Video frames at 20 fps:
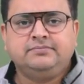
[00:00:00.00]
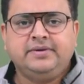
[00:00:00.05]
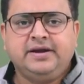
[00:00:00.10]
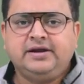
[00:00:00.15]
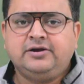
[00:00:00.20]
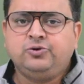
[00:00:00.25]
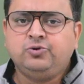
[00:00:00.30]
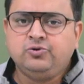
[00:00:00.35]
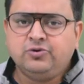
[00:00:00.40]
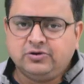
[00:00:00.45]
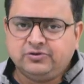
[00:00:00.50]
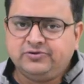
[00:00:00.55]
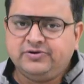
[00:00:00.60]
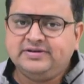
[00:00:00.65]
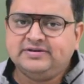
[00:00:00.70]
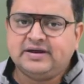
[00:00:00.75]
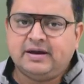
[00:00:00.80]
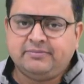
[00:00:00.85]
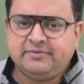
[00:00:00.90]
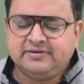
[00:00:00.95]
made two or
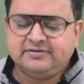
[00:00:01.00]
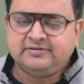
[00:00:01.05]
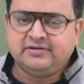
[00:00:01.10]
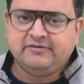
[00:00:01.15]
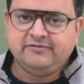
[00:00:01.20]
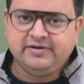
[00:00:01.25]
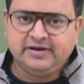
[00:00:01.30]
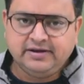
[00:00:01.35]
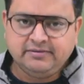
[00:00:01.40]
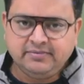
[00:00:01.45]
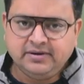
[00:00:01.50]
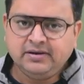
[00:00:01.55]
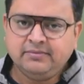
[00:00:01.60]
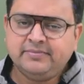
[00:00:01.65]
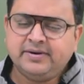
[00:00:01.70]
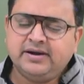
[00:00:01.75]
three chapters available,